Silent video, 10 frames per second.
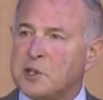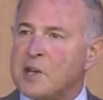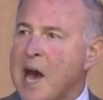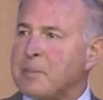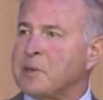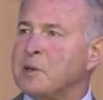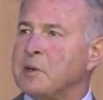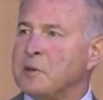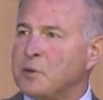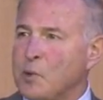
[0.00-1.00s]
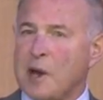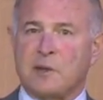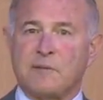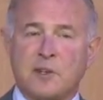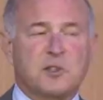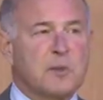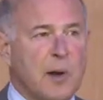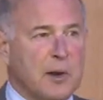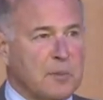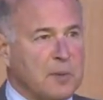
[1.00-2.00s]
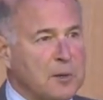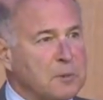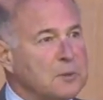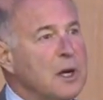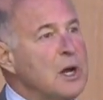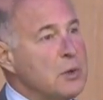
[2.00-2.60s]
adopted and try to convince the American people